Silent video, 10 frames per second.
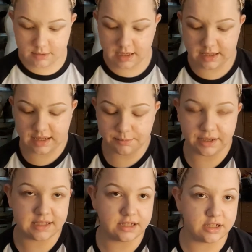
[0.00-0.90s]
And that
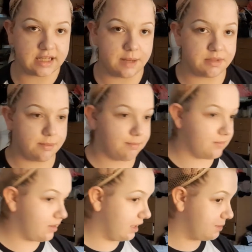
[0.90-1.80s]
basically just keeps
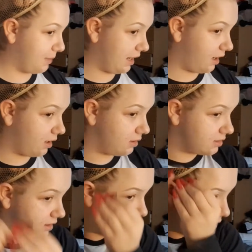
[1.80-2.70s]
these pin
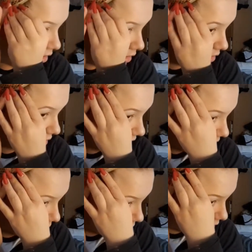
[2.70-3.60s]
curls
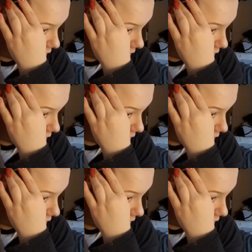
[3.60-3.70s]
down